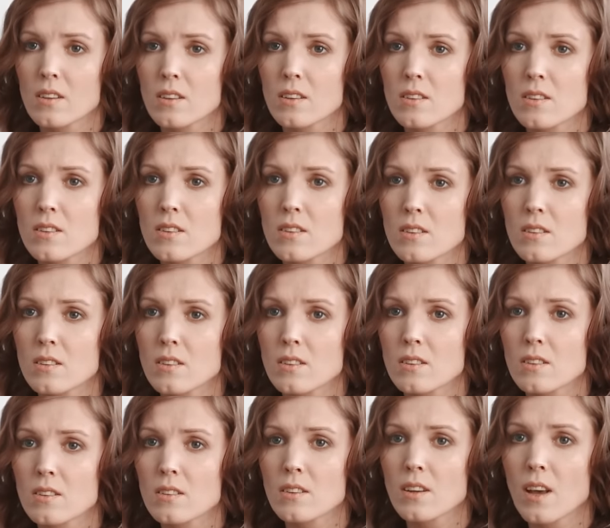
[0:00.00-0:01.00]
looking at the
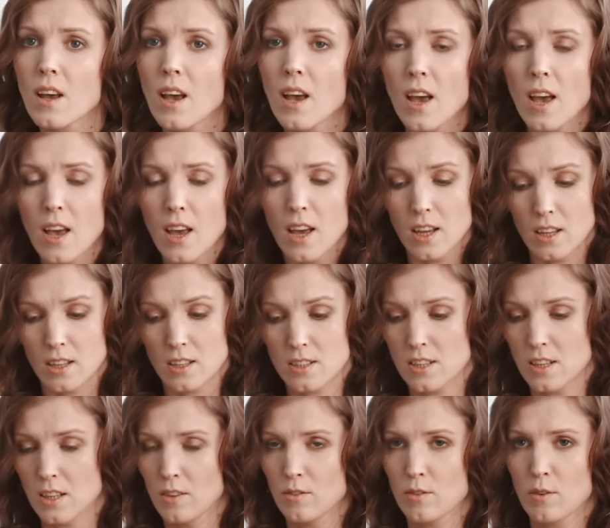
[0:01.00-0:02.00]
person who's
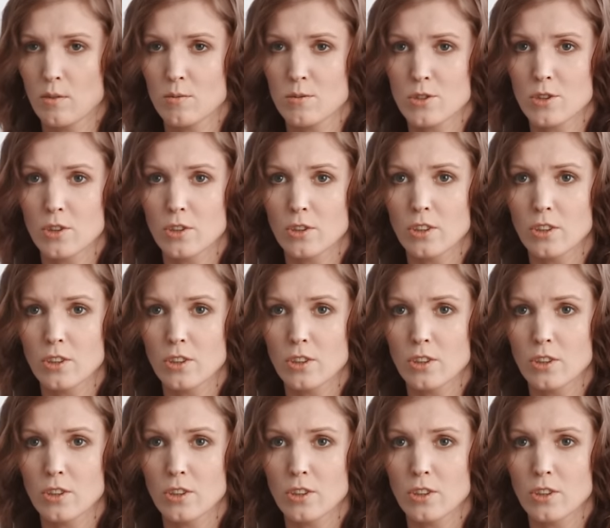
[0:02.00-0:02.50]
lying to